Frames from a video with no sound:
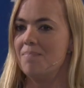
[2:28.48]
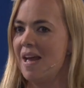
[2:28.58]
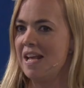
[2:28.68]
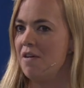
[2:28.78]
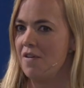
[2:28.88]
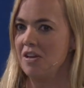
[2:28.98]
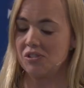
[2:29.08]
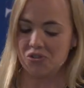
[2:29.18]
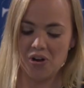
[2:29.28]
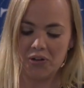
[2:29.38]
Many of
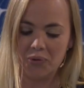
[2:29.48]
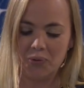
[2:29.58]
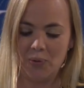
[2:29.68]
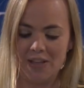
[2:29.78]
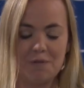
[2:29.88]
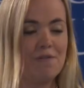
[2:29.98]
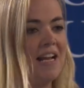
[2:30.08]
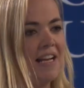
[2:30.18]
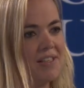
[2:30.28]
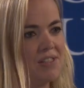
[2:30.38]
us struggle with
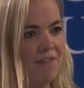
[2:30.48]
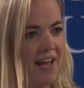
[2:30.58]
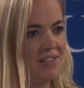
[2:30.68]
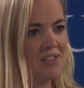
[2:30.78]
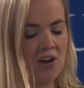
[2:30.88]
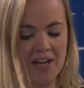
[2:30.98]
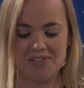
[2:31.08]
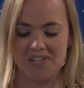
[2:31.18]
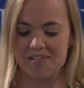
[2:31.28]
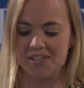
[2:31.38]
feelings of
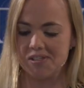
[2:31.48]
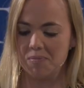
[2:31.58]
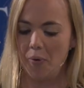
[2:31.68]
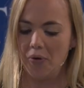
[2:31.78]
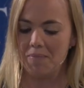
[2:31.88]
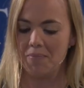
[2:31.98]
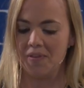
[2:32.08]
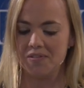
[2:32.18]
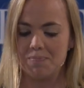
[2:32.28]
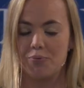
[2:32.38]
anxiety,
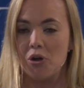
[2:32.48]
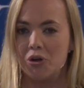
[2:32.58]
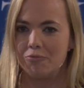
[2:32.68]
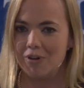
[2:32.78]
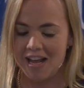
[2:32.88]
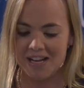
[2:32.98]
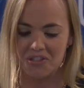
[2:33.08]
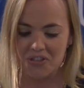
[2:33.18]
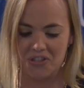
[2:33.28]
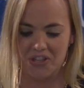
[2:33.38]
disappointment, broken
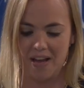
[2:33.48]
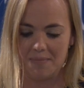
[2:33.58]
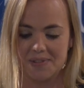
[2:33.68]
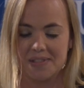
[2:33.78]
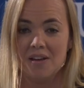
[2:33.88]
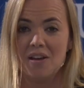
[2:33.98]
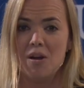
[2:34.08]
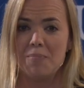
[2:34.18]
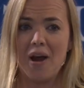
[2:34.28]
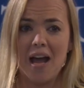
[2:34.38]
relationships,
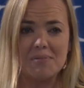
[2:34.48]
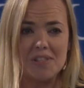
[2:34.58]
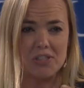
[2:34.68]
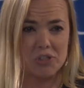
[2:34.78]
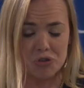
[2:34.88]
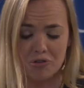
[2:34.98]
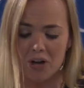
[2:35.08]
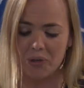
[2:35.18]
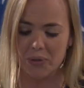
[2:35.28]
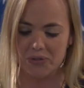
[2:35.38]
perhaps the
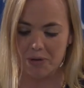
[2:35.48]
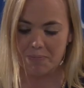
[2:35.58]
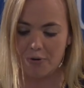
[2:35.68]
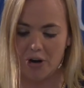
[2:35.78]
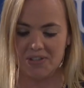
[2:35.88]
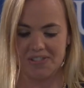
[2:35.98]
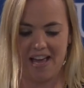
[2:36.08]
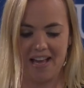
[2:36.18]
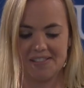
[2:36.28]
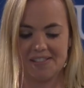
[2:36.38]
struggle to
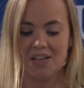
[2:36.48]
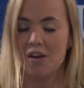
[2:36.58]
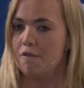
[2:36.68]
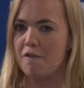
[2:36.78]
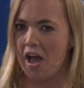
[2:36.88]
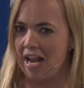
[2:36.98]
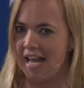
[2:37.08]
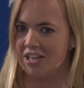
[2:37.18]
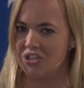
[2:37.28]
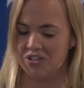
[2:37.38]
process
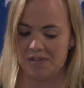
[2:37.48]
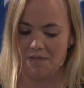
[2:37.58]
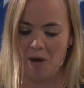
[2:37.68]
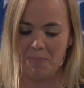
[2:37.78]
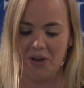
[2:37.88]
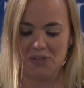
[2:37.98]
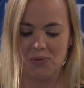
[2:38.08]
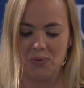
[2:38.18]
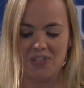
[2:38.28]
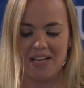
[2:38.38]
violations of our
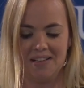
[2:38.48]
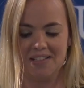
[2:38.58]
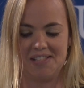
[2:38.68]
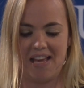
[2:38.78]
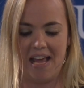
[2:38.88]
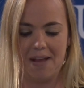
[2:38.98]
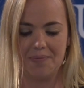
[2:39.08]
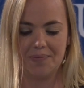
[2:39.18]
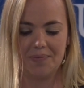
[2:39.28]
personal dignity.